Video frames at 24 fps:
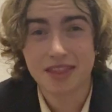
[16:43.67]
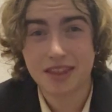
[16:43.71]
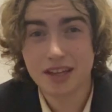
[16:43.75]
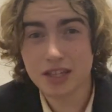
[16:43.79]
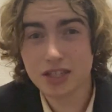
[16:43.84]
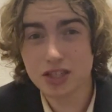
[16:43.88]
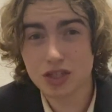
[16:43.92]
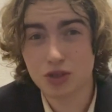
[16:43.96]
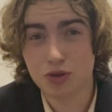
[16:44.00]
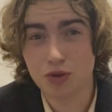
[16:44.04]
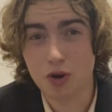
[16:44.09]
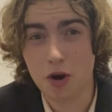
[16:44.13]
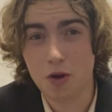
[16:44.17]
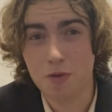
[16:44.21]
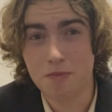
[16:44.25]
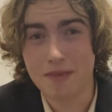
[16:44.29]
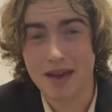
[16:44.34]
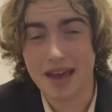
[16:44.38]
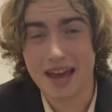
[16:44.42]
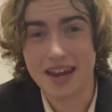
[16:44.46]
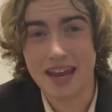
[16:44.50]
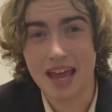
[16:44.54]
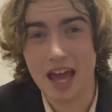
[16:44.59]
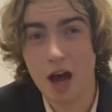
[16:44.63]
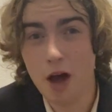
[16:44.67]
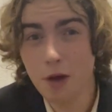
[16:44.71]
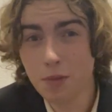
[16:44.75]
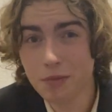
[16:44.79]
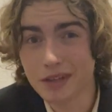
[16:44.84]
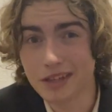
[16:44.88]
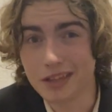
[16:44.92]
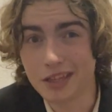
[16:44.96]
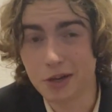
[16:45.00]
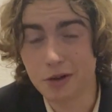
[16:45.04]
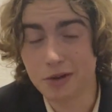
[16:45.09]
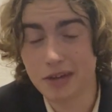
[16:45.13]
this grown man helped
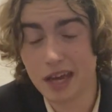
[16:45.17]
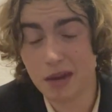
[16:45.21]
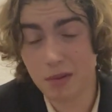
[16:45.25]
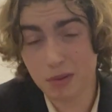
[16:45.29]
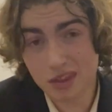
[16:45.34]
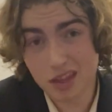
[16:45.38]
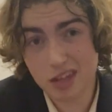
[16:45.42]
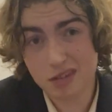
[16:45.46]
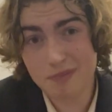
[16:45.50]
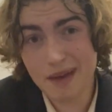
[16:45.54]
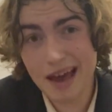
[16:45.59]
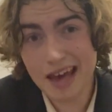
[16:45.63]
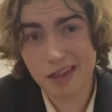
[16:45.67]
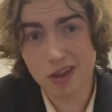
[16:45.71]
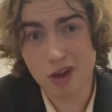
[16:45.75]
a little kid with his math